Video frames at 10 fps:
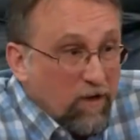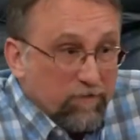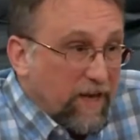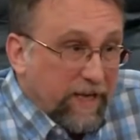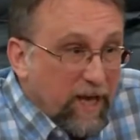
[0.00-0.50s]

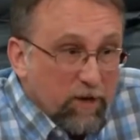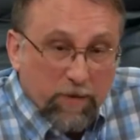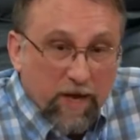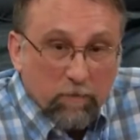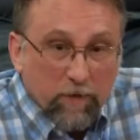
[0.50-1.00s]
I can't pay
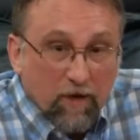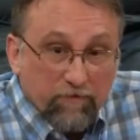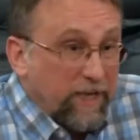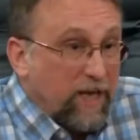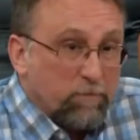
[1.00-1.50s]
him enough. I
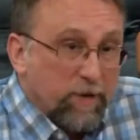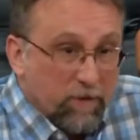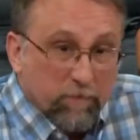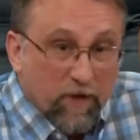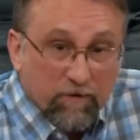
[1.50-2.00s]
can't pay
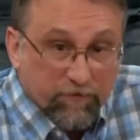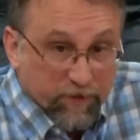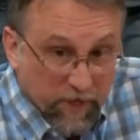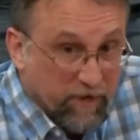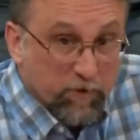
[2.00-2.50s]
him enough for
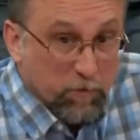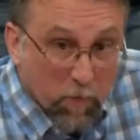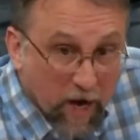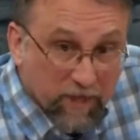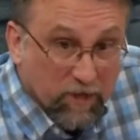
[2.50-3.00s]
saving
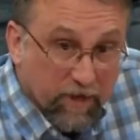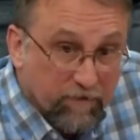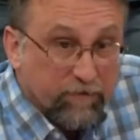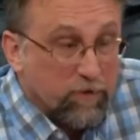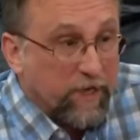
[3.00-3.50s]
my life
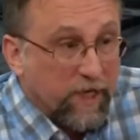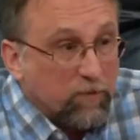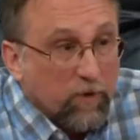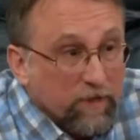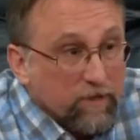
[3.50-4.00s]
to begin
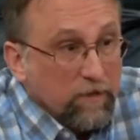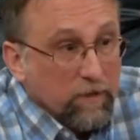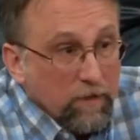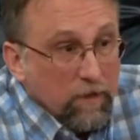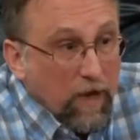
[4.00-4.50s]
with.
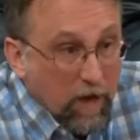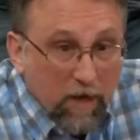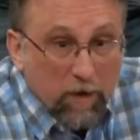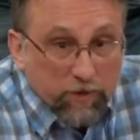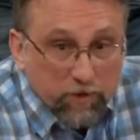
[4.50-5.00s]
I
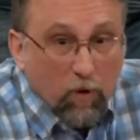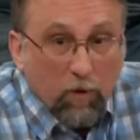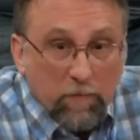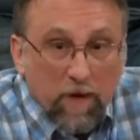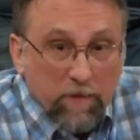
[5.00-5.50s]
was told
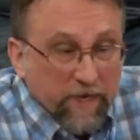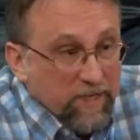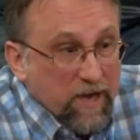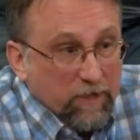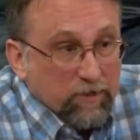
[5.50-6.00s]
by my
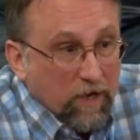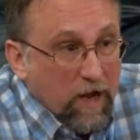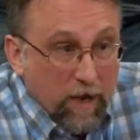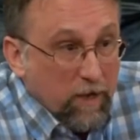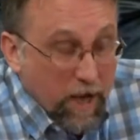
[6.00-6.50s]
doctor
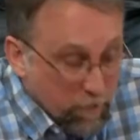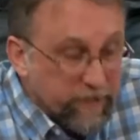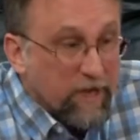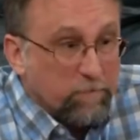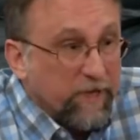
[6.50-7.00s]
I would
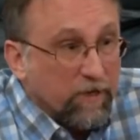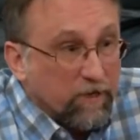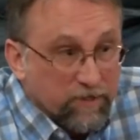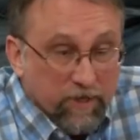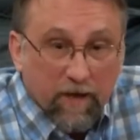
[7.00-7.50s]
not be here
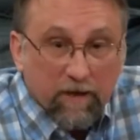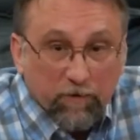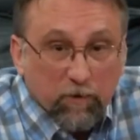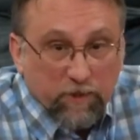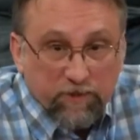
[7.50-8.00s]
today if it
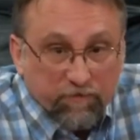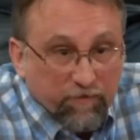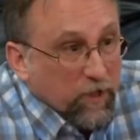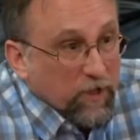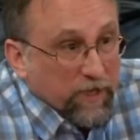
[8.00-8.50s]
wasn't for
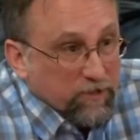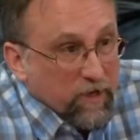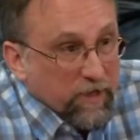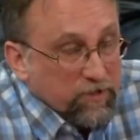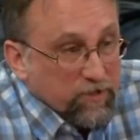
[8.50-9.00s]

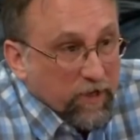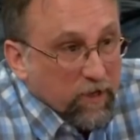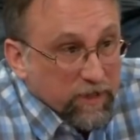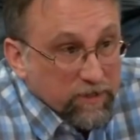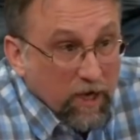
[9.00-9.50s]
electronic
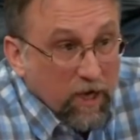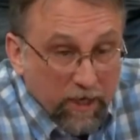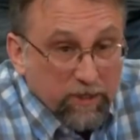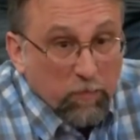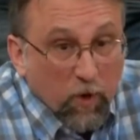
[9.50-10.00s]
cigarettes. I
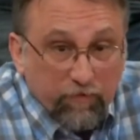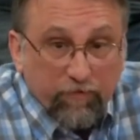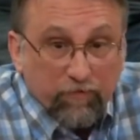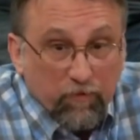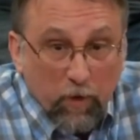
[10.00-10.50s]
smoked for
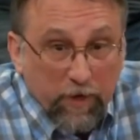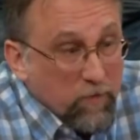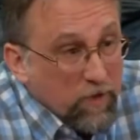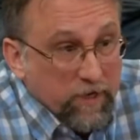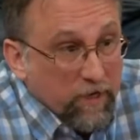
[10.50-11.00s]

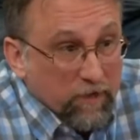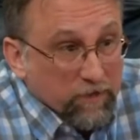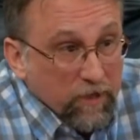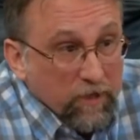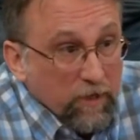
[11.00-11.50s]
41 years,
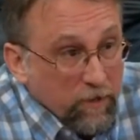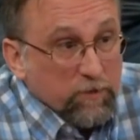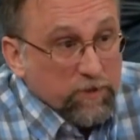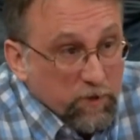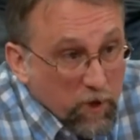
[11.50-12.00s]
and there
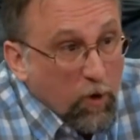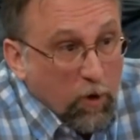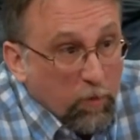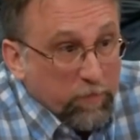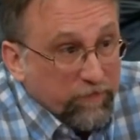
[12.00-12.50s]
was no
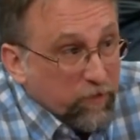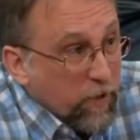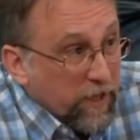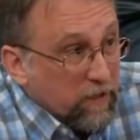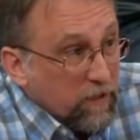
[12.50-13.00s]
hope of
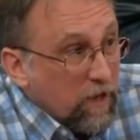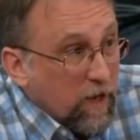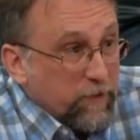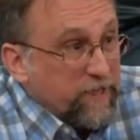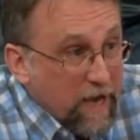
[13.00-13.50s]
quitting. I
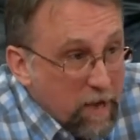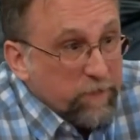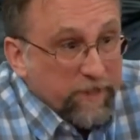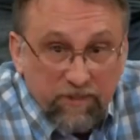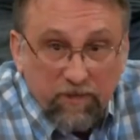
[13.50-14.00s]
would not be
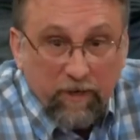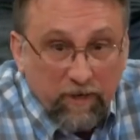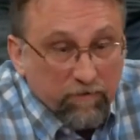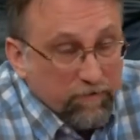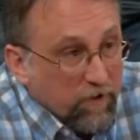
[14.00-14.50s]
sitting in
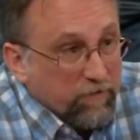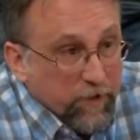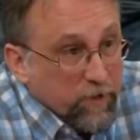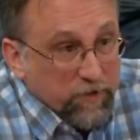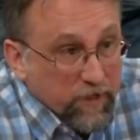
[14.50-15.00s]
front of
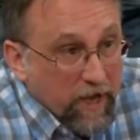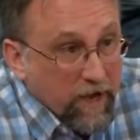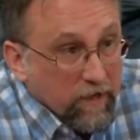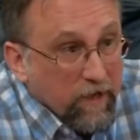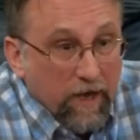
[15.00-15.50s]
you today
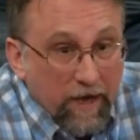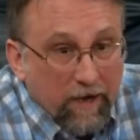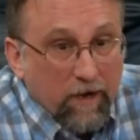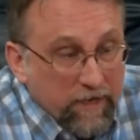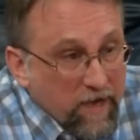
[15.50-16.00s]
had
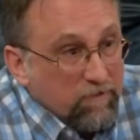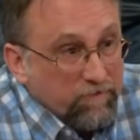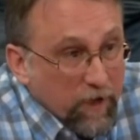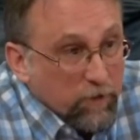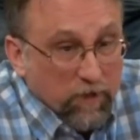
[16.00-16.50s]
I not
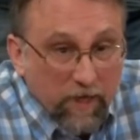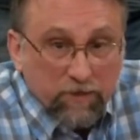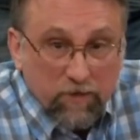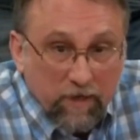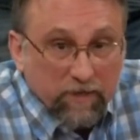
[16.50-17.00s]
found
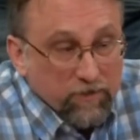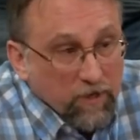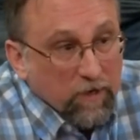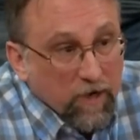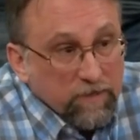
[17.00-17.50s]
electronic
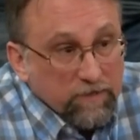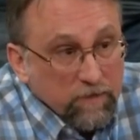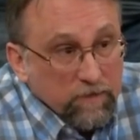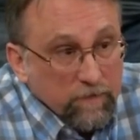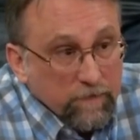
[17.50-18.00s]
cigarettes,
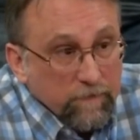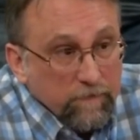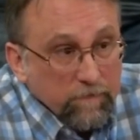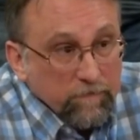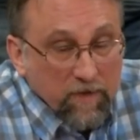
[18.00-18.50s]

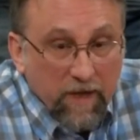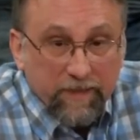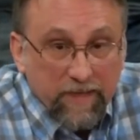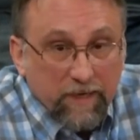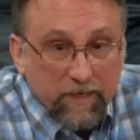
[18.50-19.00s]
had
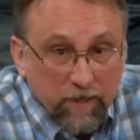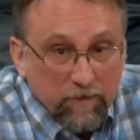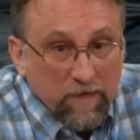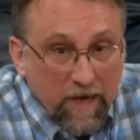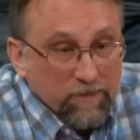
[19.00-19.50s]
that kid
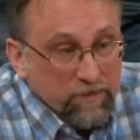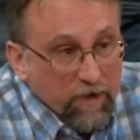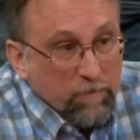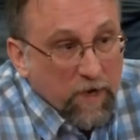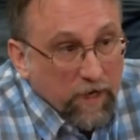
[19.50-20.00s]
not saved
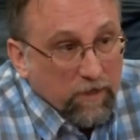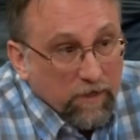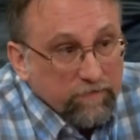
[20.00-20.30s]
my life.